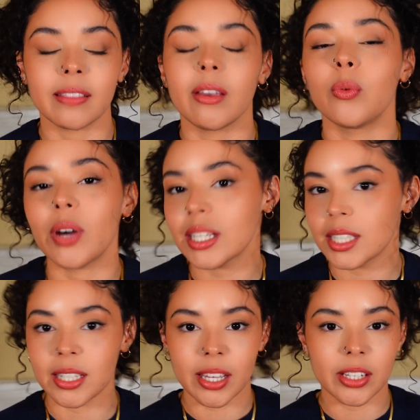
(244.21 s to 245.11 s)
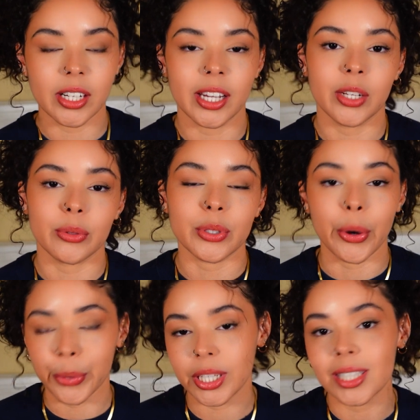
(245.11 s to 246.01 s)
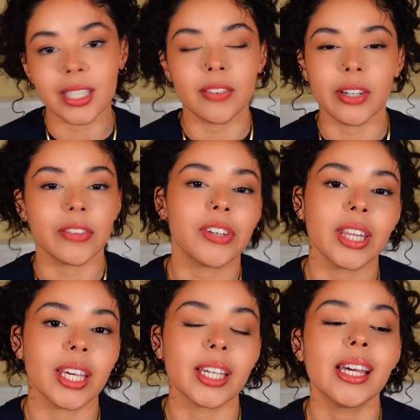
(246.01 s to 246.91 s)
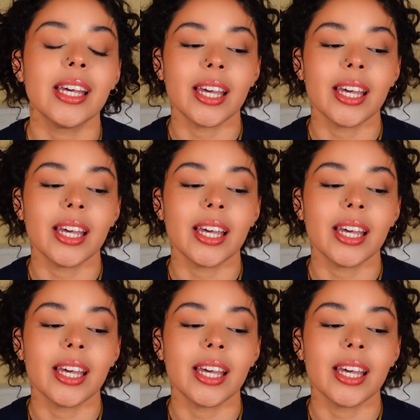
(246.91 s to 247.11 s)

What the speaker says: they went together and it was cohesive and everything.